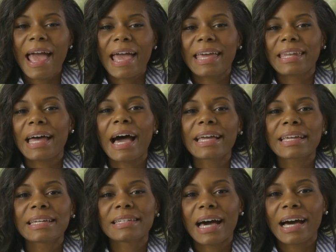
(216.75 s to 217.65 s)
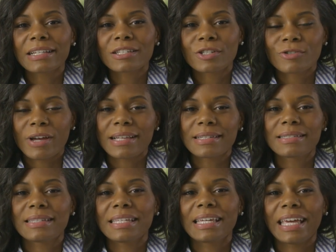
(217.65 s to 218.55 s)
And I cannot stress
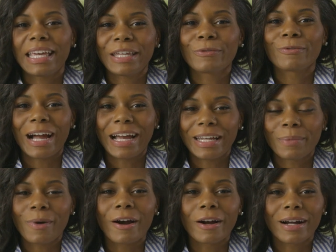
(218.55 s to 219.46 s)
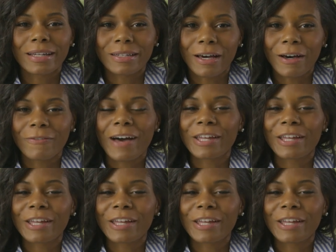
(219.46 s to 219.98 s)
the in writing part enough.